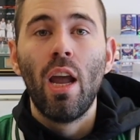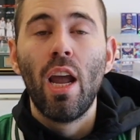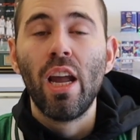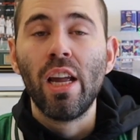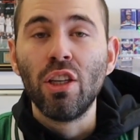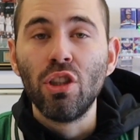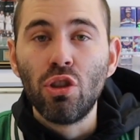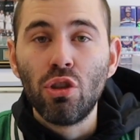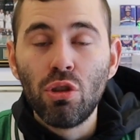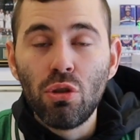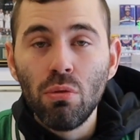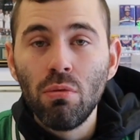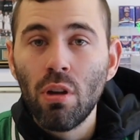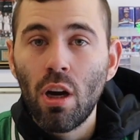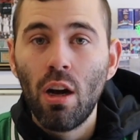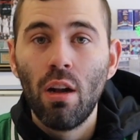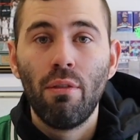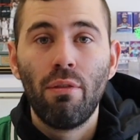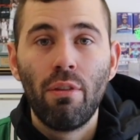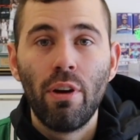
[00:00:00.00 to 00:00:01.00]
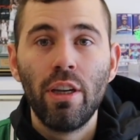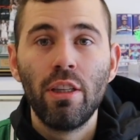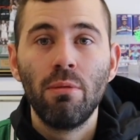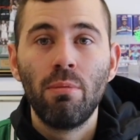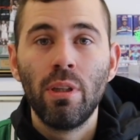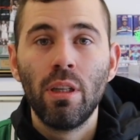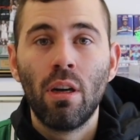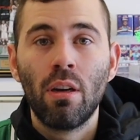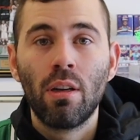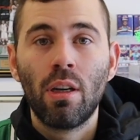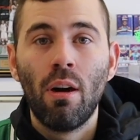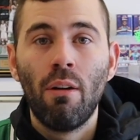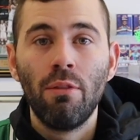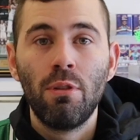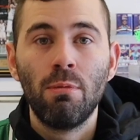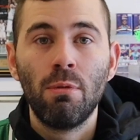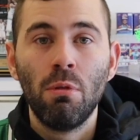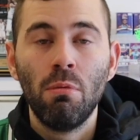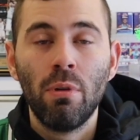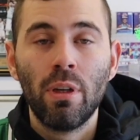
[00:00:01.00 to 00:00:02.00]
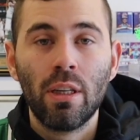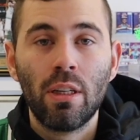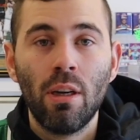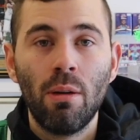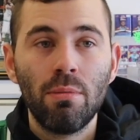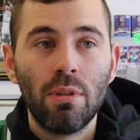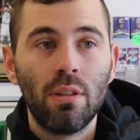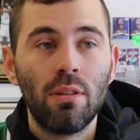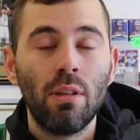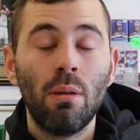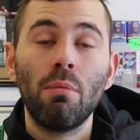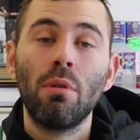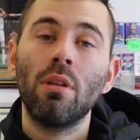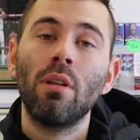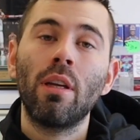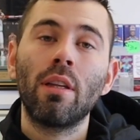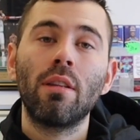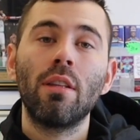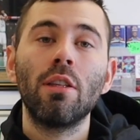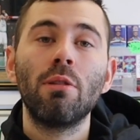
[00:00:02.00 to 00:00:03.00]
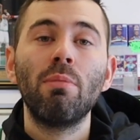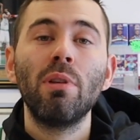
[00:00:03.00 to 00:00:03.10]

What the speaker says: and do not afraid to be uncomfortable when it comes to something like this,